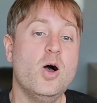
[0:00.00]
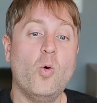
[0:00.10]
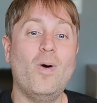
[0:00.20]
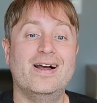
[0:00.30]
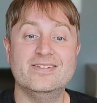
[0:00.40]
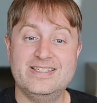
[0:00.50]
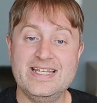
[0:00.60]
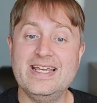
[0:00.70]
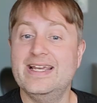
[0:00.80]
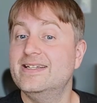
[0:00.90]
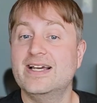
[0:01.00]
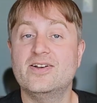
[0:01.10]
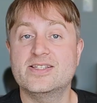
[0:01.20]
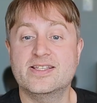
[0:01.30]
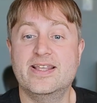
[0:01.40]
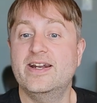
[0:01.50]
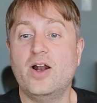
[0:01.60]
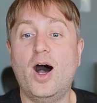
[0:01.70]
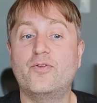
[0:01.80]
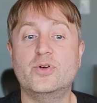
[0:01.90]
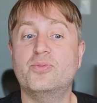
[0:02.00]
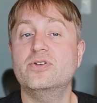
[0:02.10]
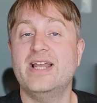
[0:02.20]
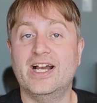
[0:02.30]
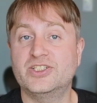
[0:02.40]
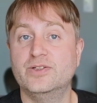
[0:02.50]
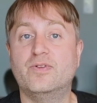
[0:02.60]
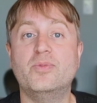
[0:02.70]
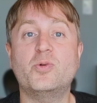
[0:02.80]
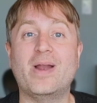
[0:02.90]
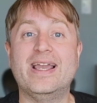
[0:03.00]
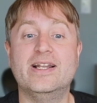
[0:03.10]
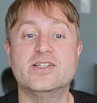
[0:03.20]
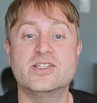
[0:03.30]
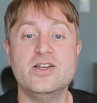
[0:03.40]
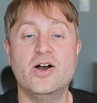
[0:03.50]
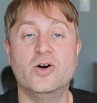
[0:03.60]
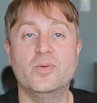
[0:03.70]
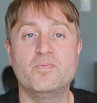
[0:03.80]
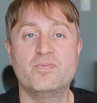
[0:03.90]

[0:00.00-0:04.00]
while D tells us that it offered protection from the rain and snow.